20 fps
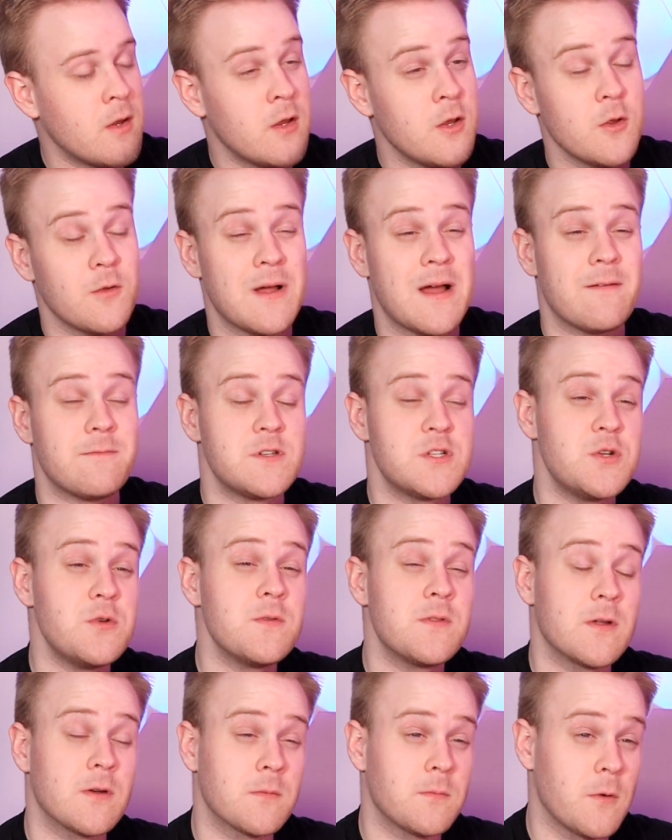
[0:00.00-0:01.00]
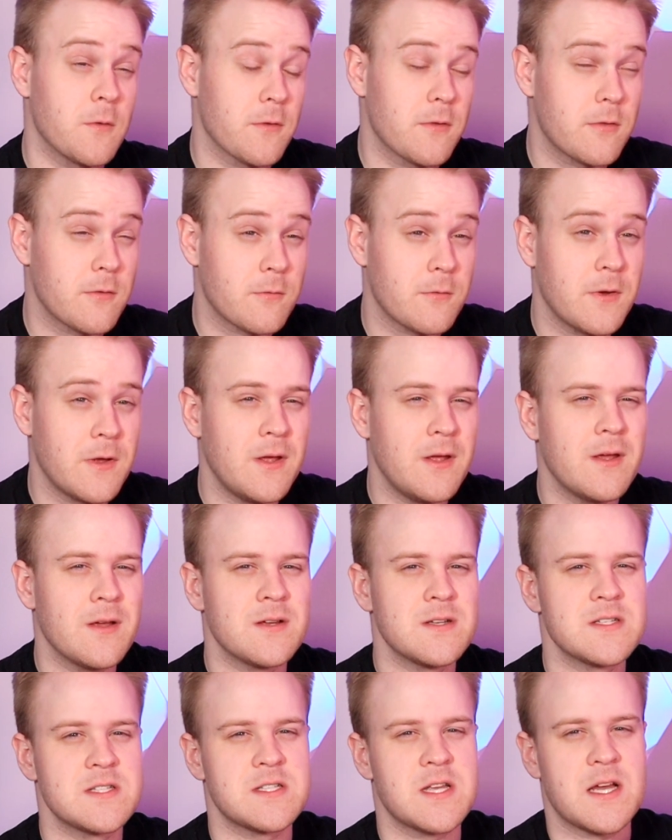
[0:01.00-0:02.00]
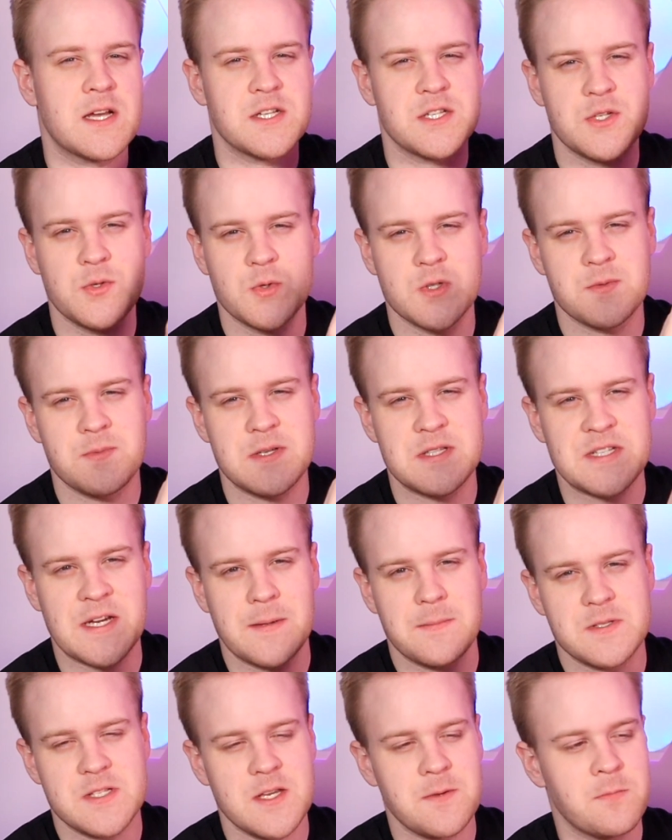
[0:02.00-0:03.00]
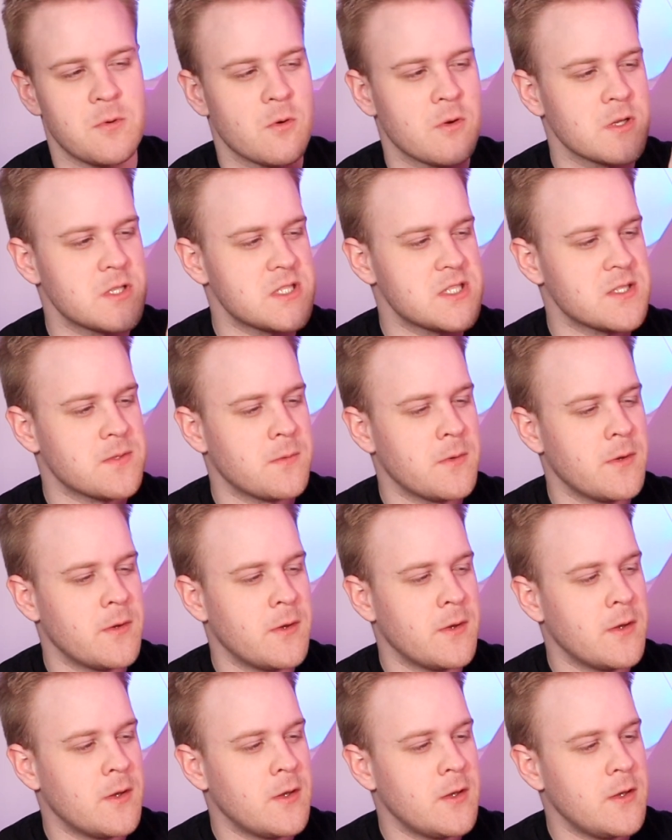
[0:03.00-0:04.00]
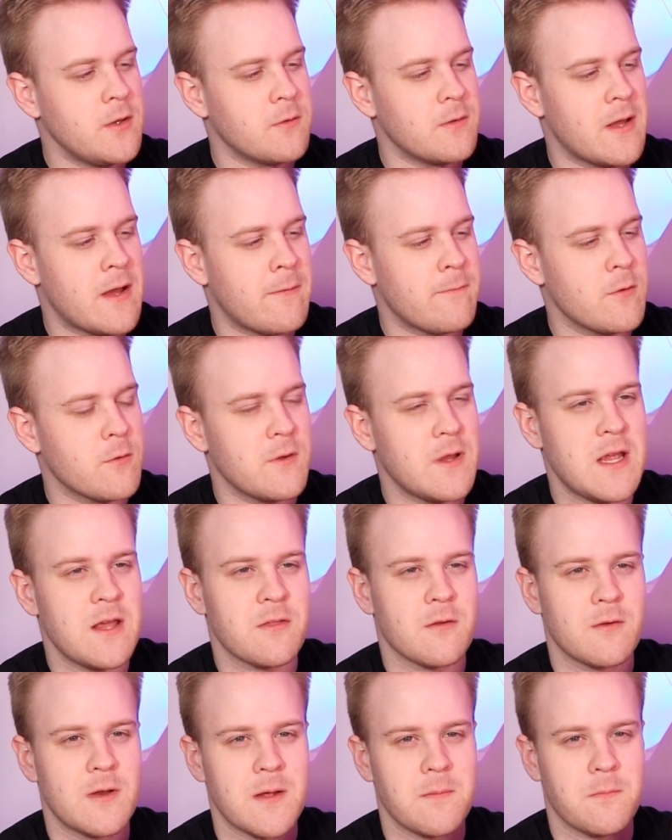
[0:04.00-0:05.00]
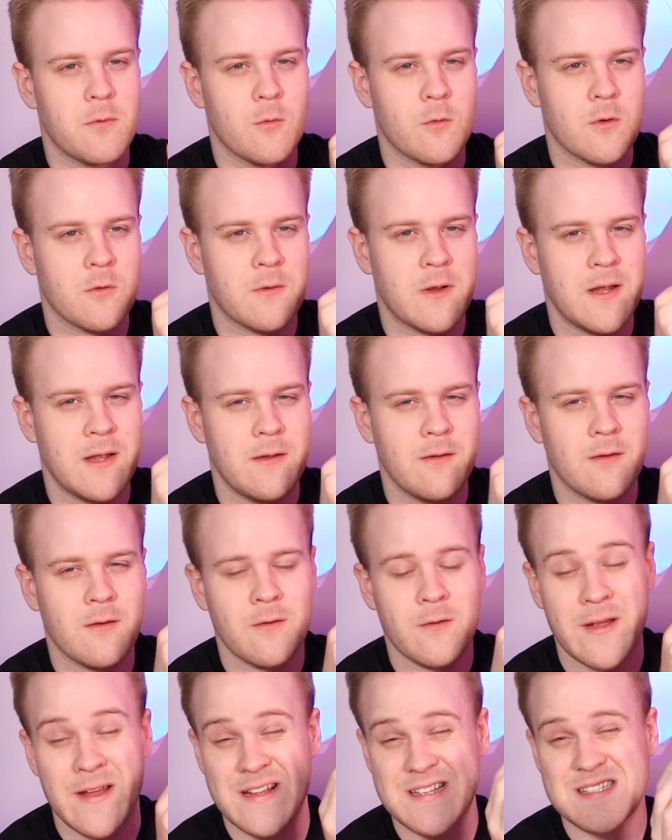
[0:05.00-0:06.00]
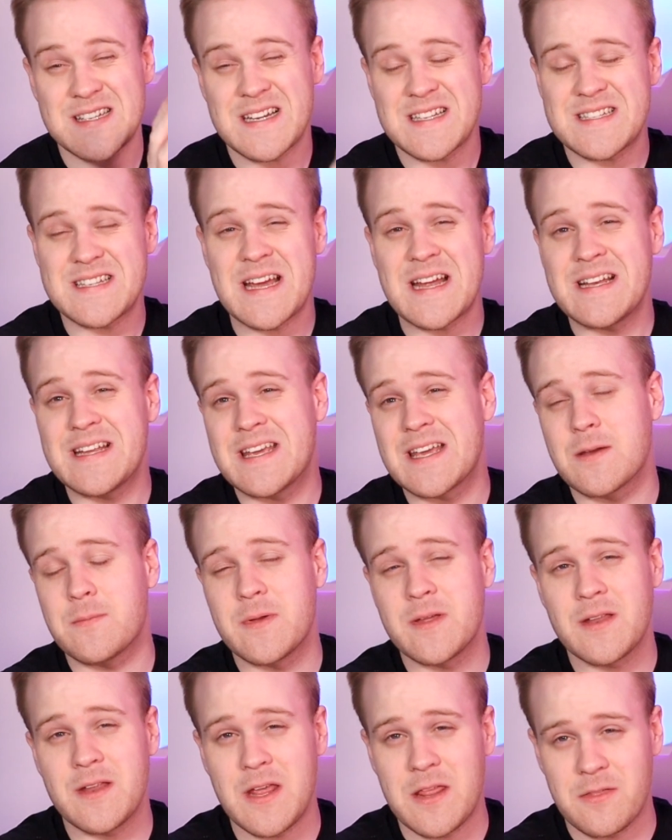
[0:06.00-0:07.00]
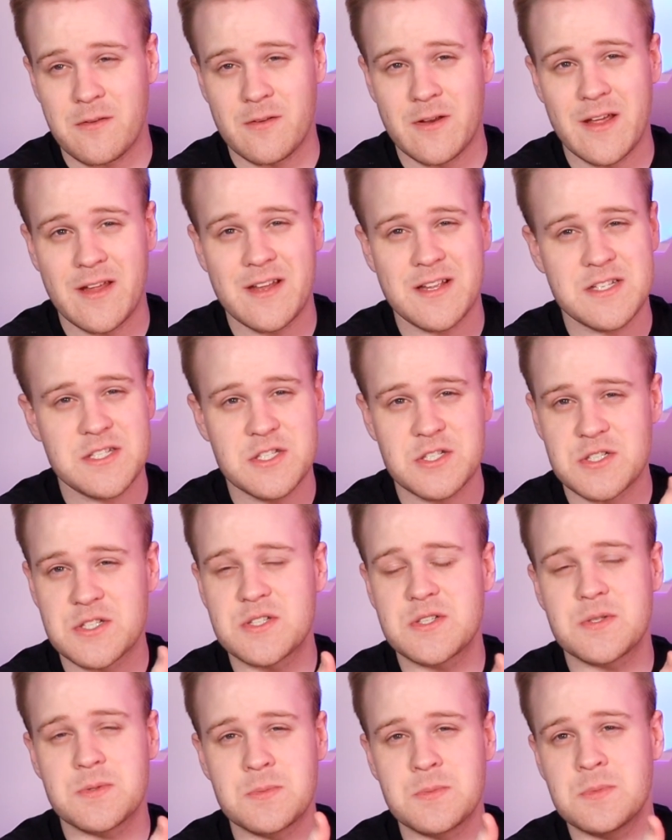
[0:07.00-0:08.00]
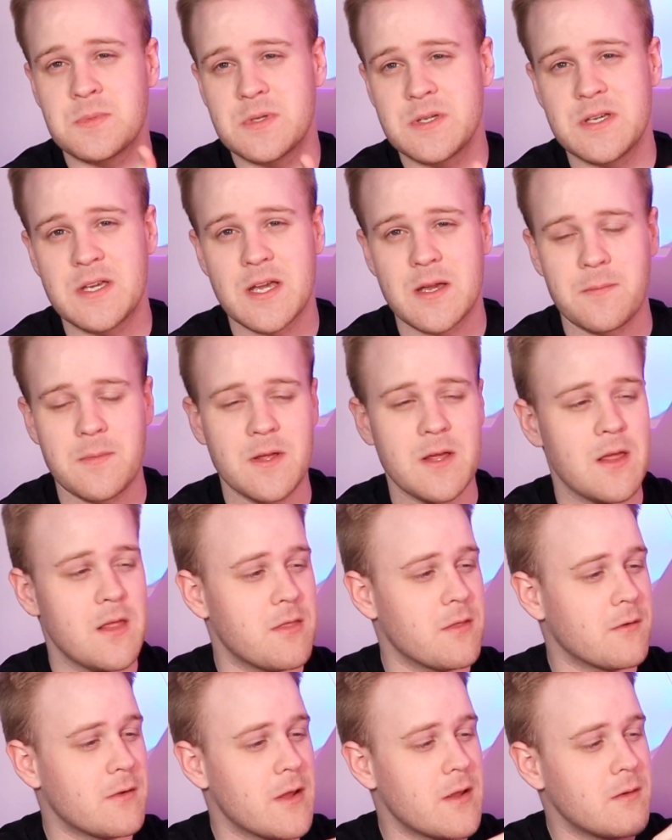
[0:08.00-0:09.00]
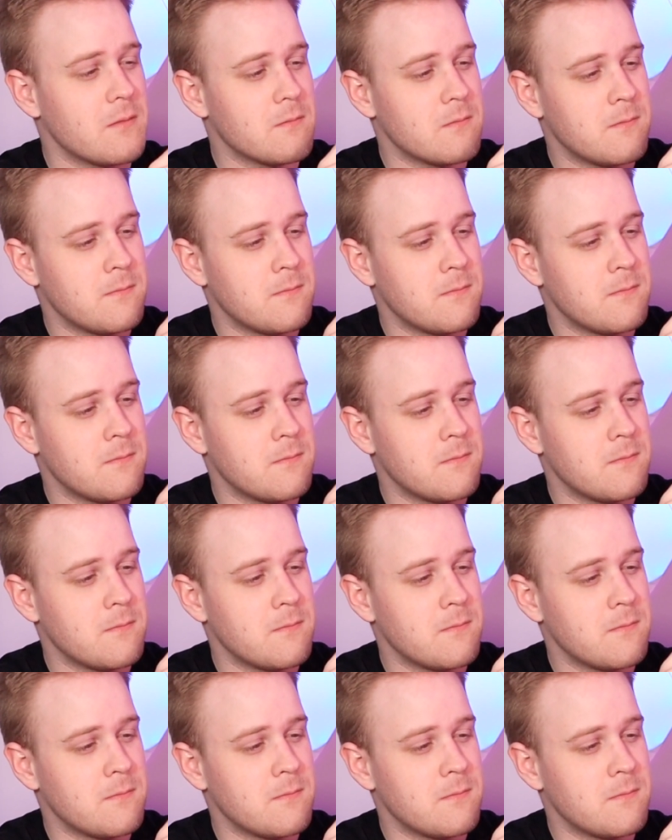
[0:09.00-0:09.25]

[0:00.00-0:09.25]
You'll have 2 Thunderbolt 3/USB Type-C ports. You'll have your Ethernet port right here, and it's not 10 gigabit Ethernet, it's just gigabit Ethernet.